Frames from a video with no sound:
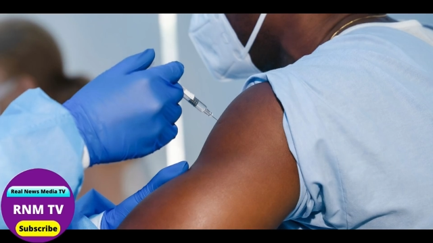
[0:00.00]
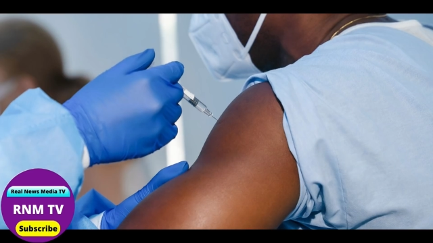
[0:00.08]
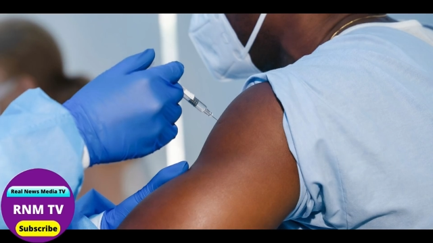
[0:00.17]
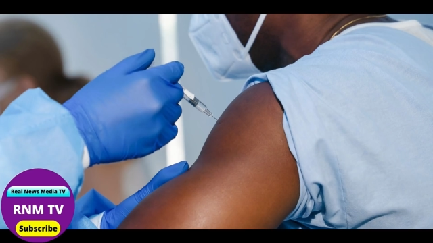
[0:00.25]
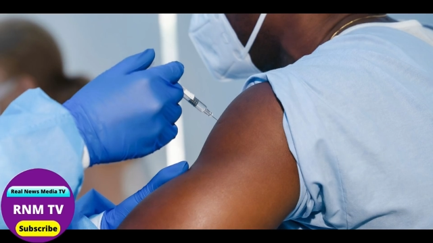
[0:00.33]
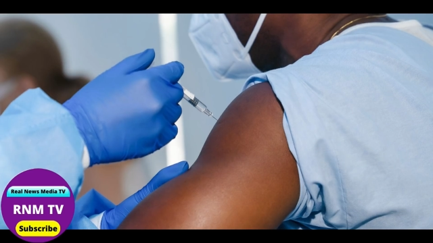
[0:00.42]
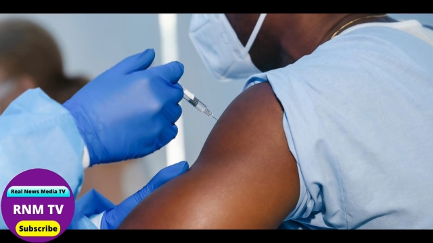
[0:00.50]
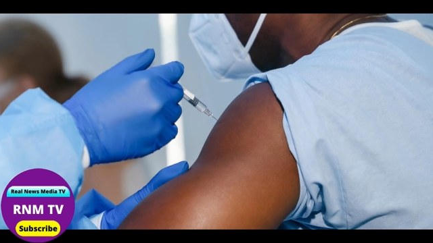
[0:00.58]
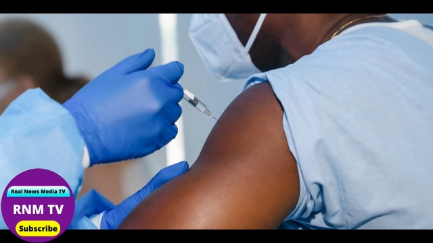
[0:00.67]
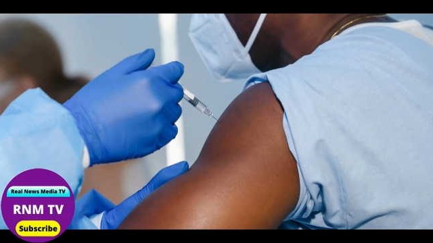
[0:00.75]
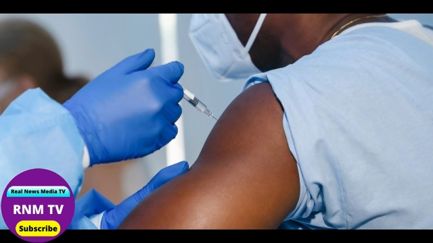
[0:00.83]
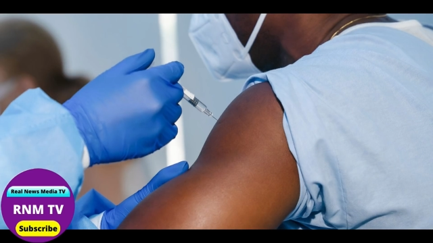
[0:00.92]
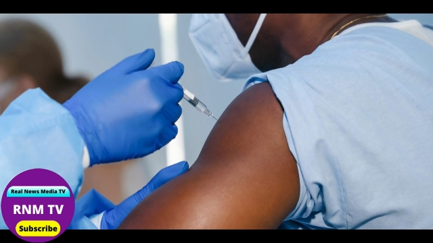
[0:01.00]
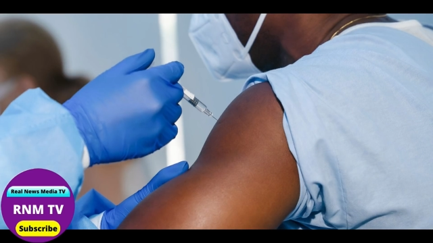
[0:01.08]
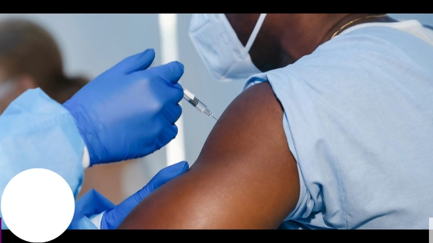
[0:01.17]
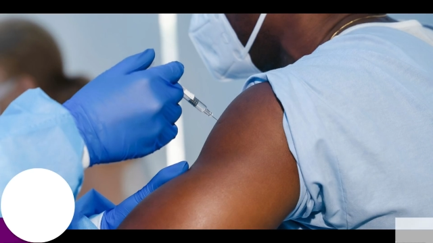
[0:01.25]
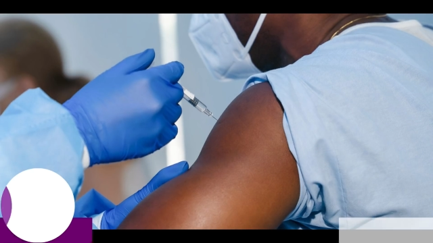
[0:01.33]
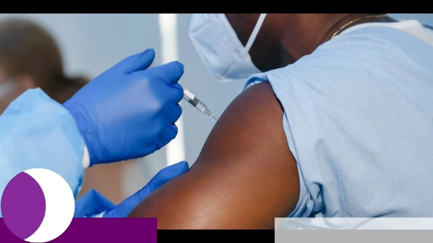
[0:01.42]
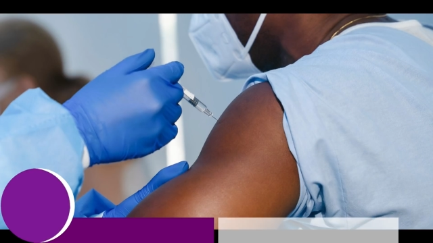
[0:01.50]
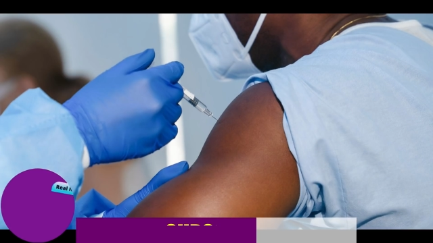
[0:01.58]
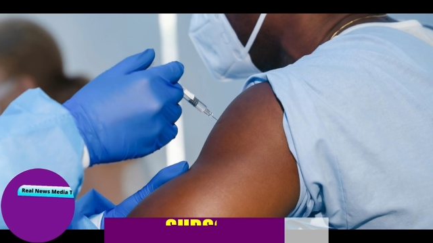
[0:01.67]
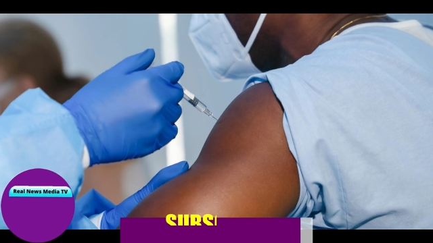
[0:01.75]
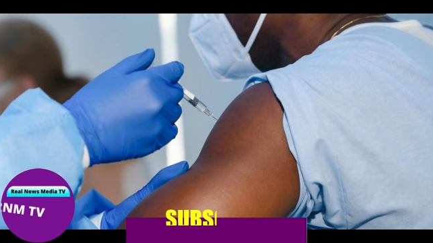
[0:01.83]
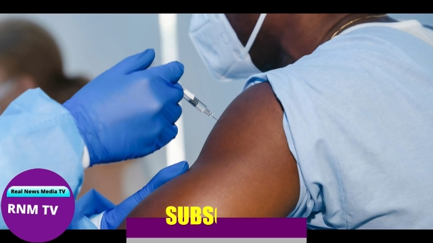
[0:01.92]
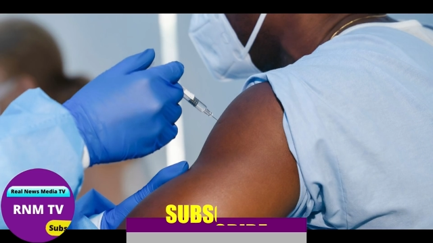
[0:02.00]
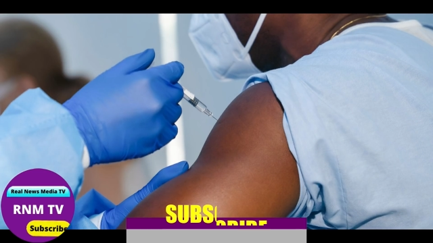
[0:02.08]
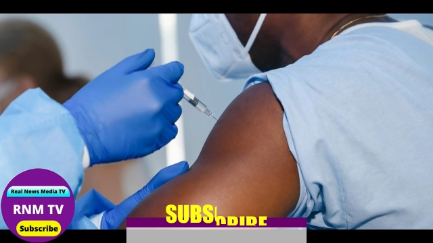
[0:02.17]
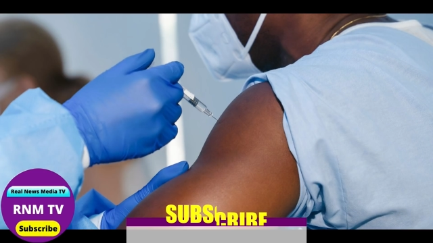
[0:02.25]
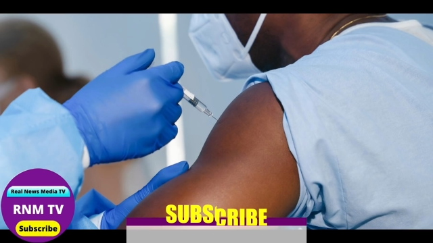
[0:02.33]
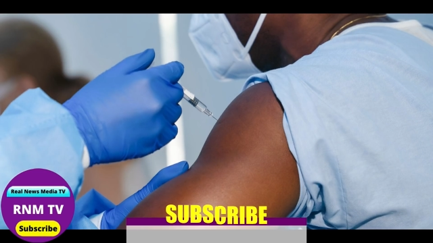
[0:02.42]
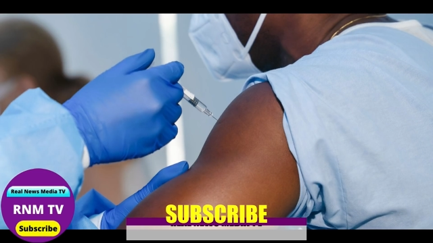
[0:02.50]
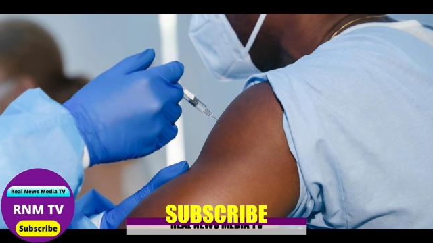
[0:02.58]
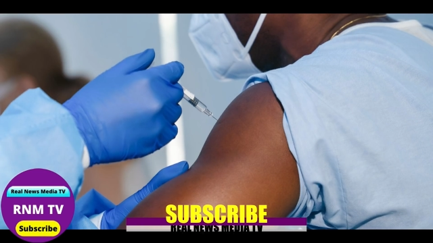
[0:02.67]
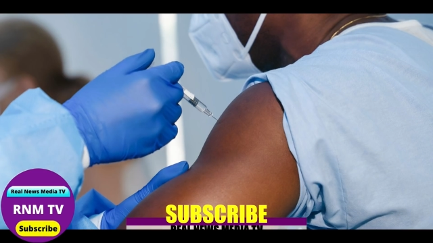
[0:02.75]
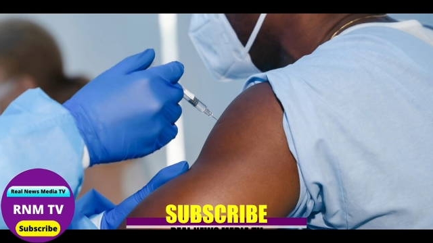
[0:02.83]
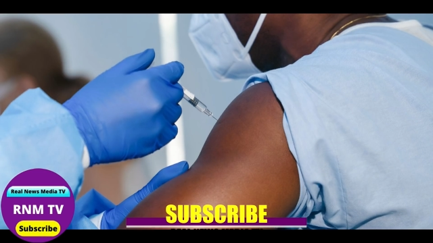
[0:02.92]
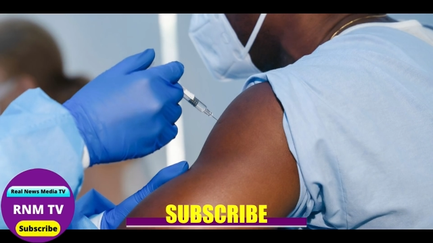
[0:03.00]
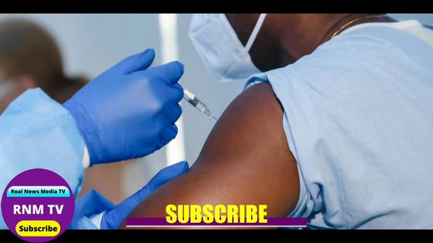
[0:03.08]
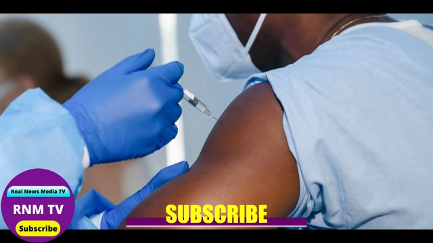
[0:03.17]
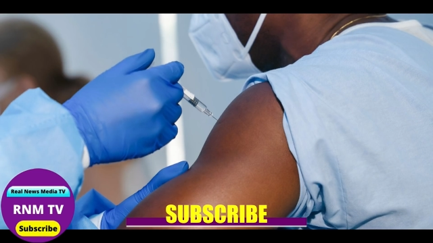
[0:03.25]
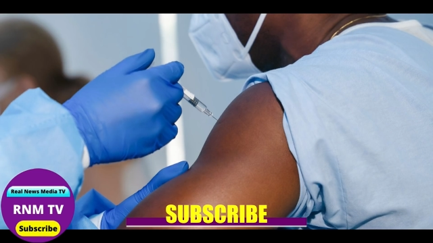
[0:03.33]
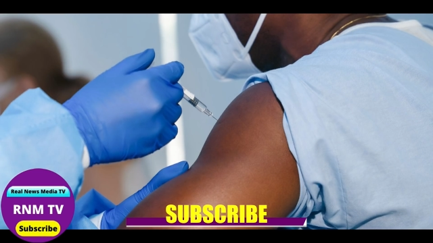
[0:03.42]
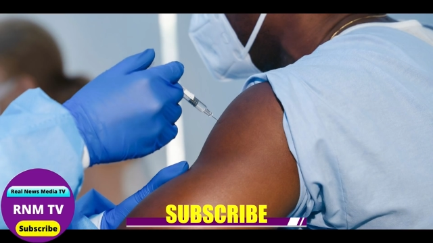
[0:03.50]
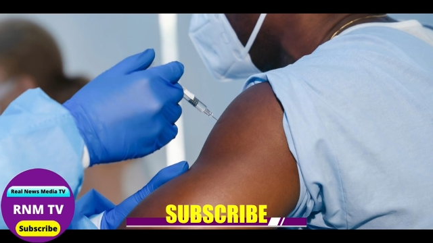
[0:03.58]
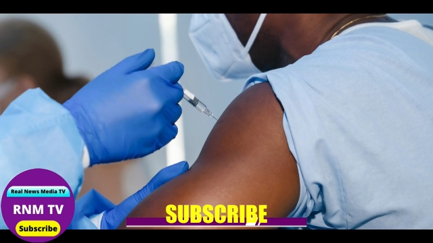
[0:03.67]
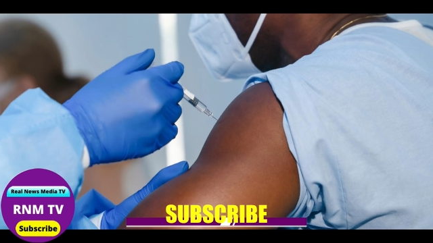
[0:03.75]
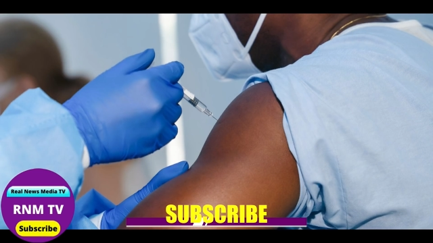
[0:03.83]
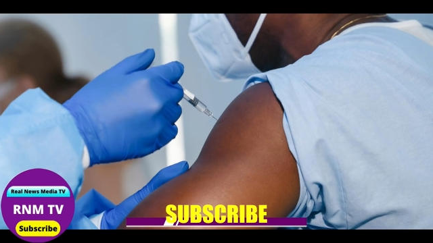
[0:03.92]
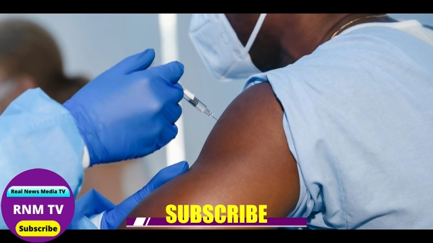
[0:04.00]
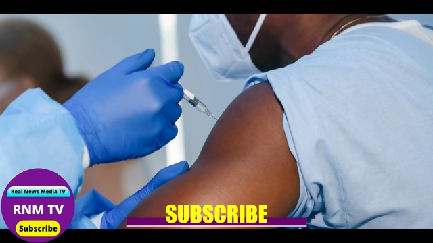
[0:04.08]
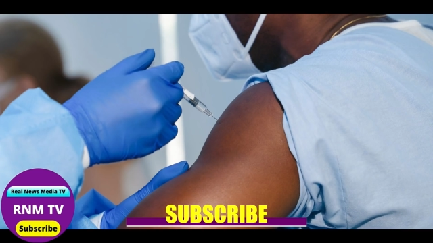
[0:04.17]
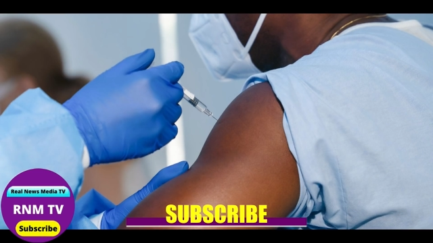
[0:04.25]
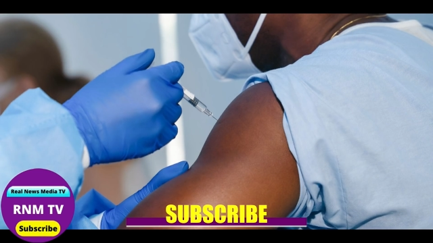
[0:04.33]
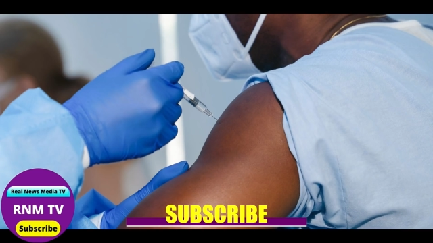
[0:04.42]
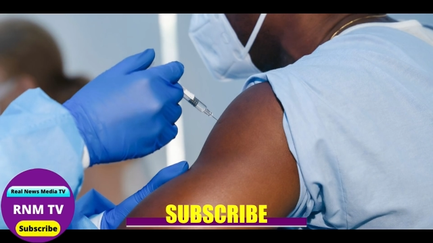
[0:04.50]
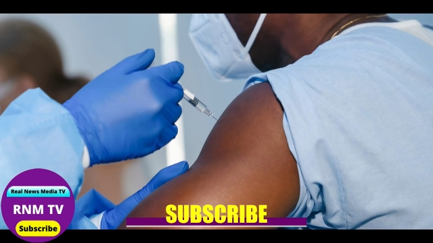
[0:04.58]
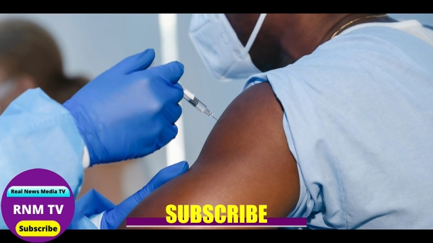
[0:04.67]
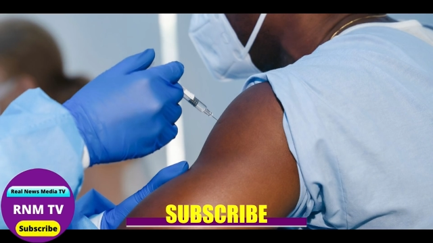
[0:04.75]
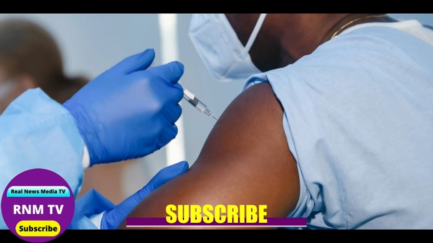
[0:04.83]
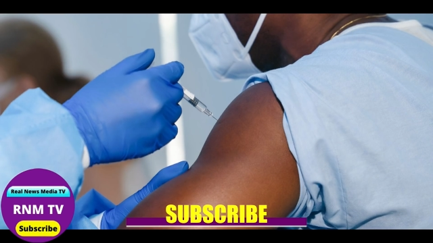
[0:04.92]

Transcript: [unreadable: no face in view]